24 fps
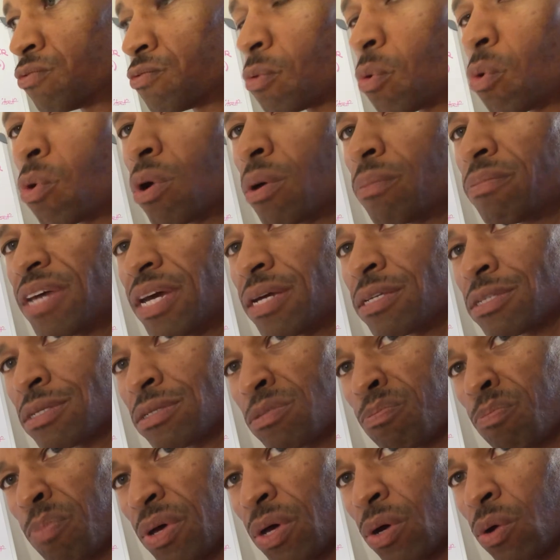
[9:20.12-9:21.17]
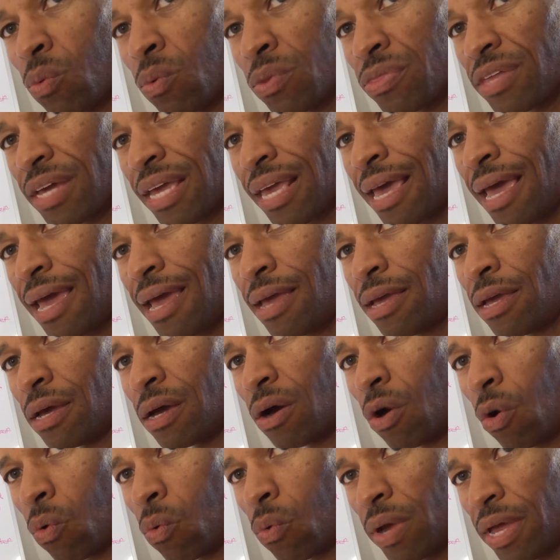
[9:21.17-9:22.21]
form, that's spelled with a
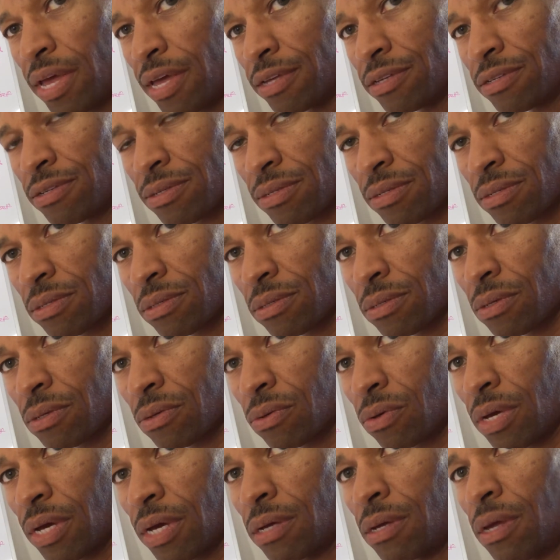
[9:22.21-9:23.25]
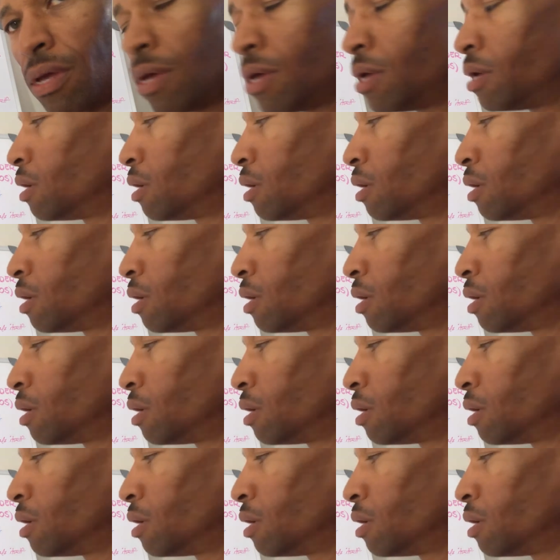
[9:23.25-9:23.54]
K-O-S. Okay,